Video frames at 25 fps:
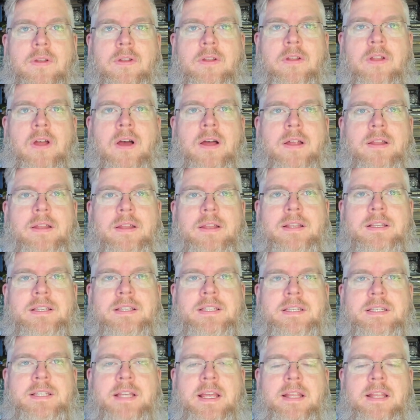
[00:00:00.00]
not
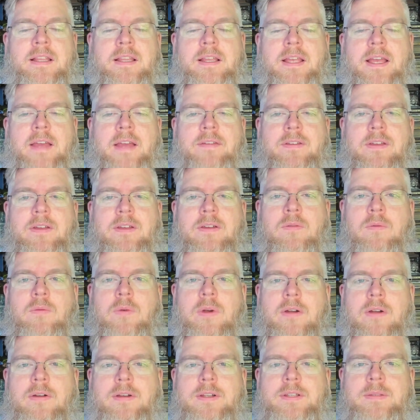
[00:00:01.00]
insanely heavy
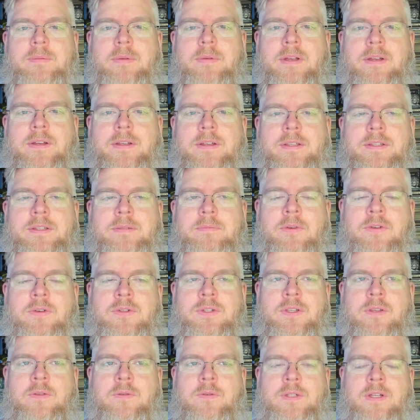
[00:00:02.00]
queries because
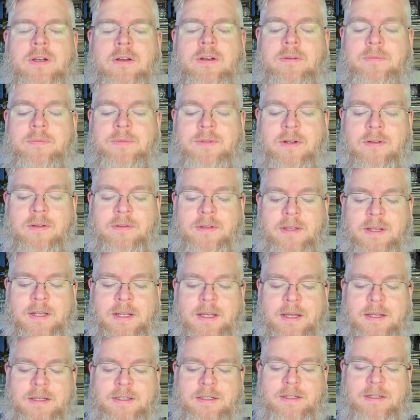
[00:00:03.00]
most of those columns are all
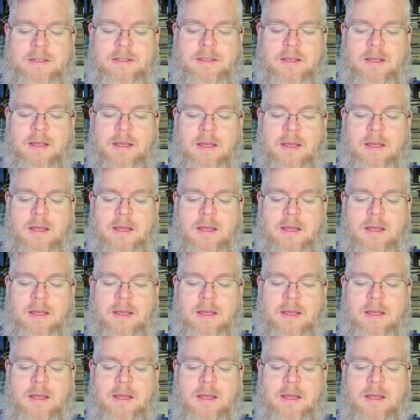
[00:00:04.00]
indexed,